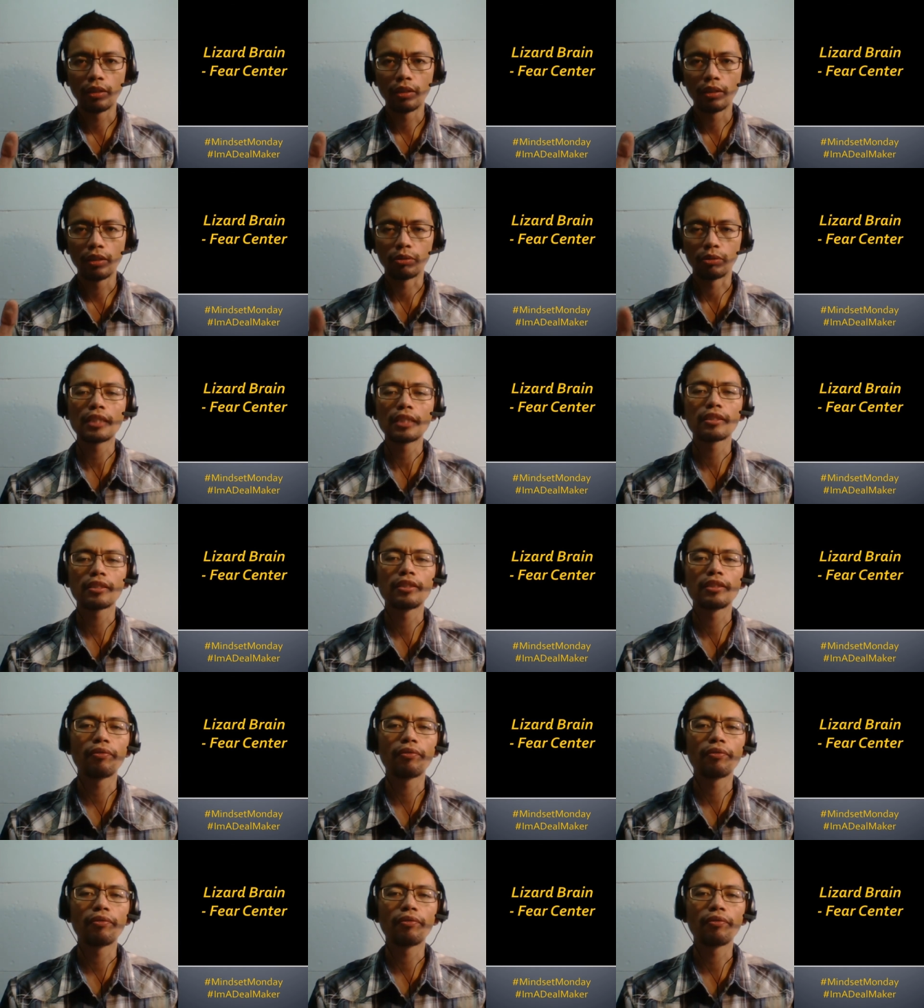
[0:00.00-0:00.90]
So that's the
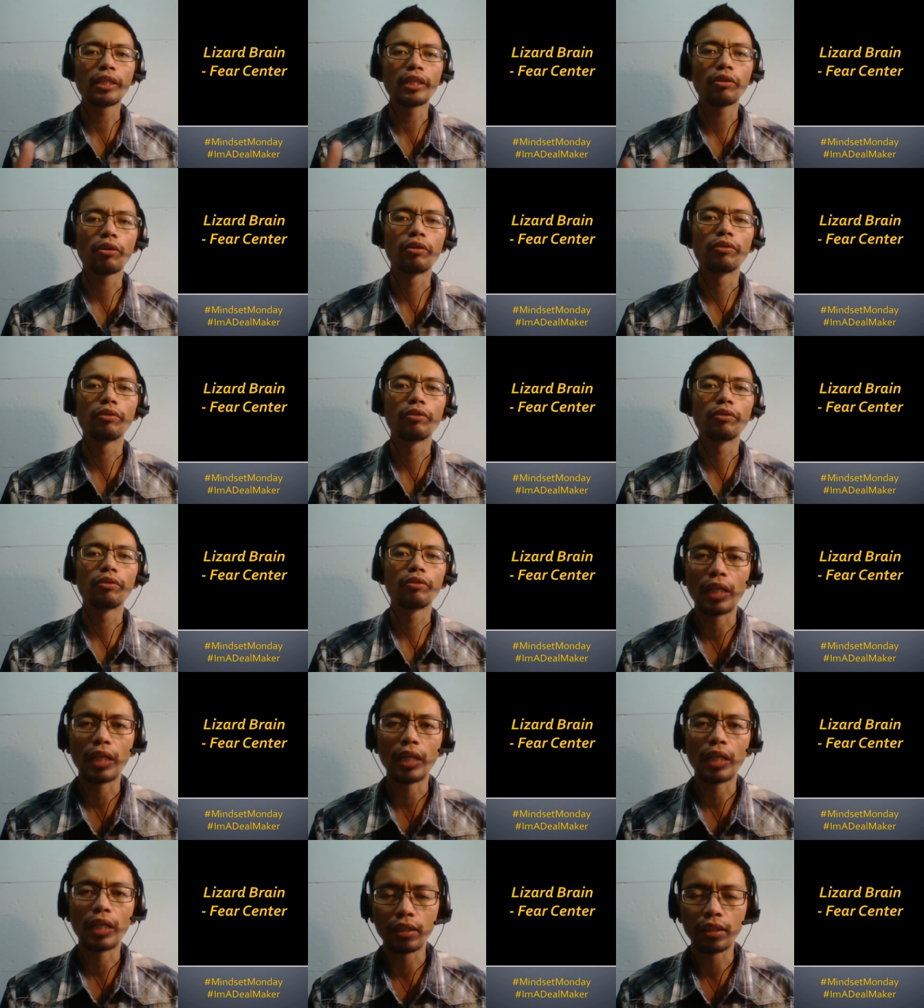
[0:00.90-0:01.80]
fight or
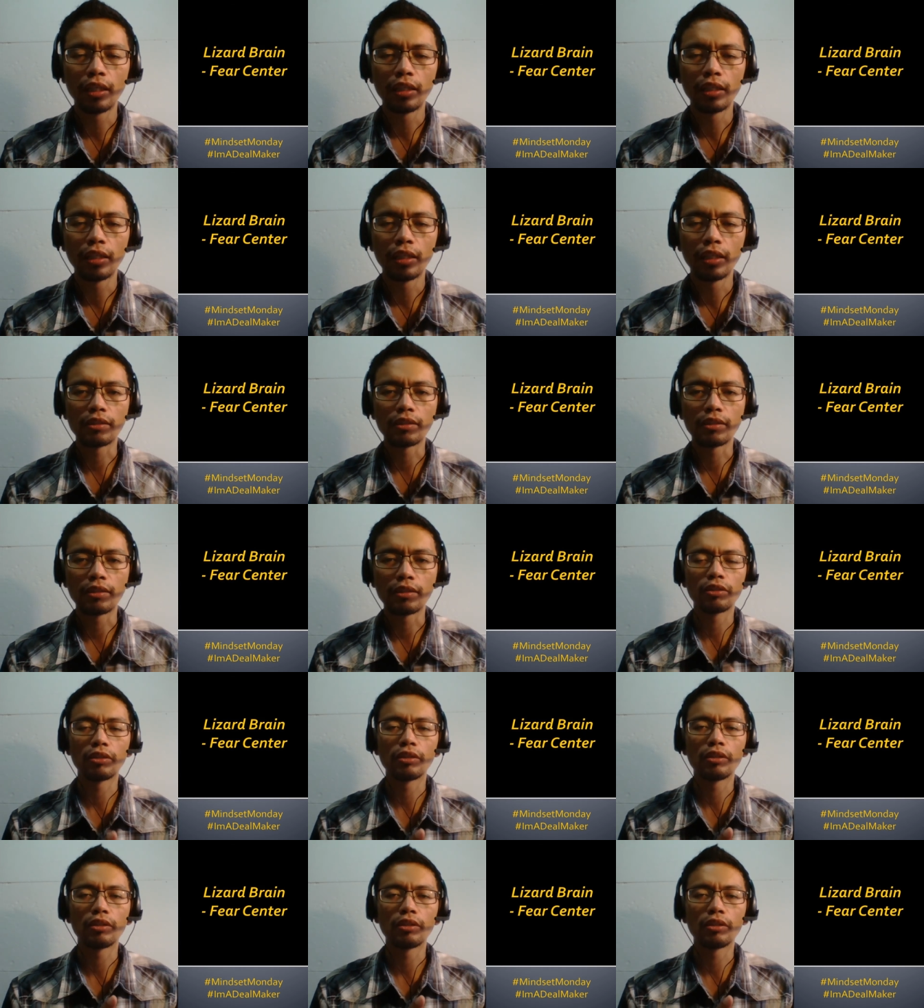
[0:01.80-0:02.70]
flight
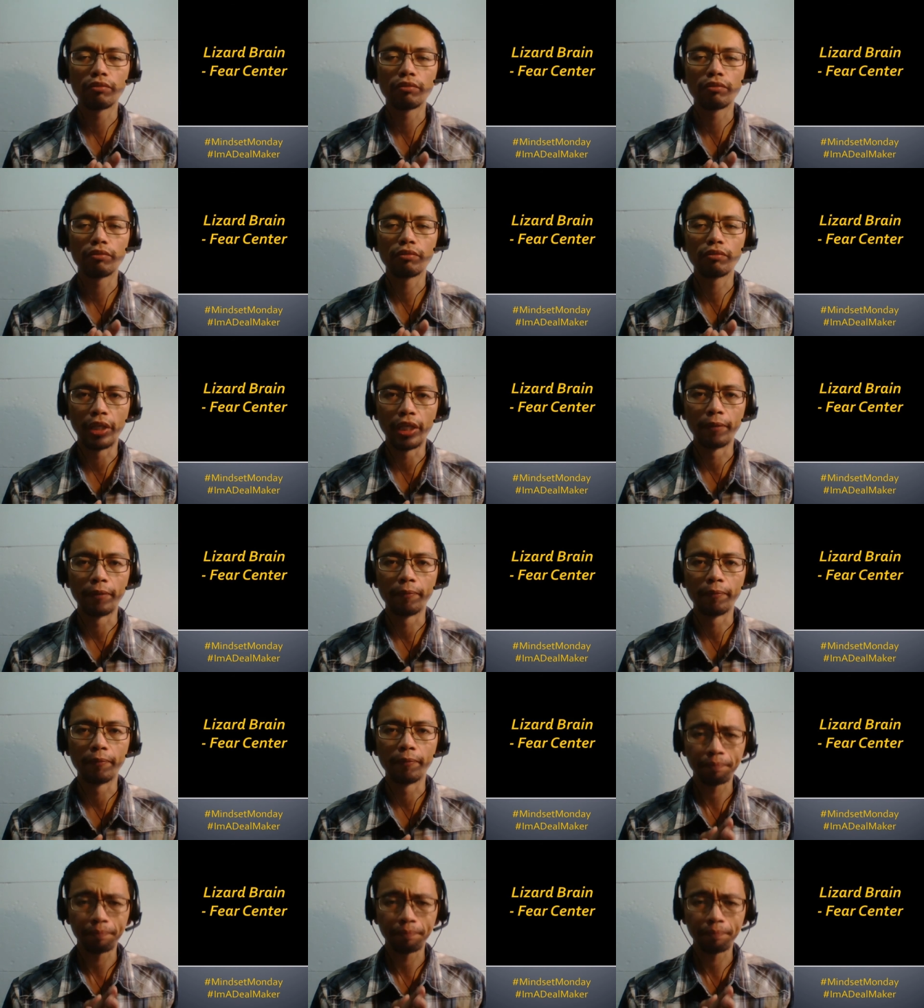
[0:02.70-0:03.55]
center of the brain.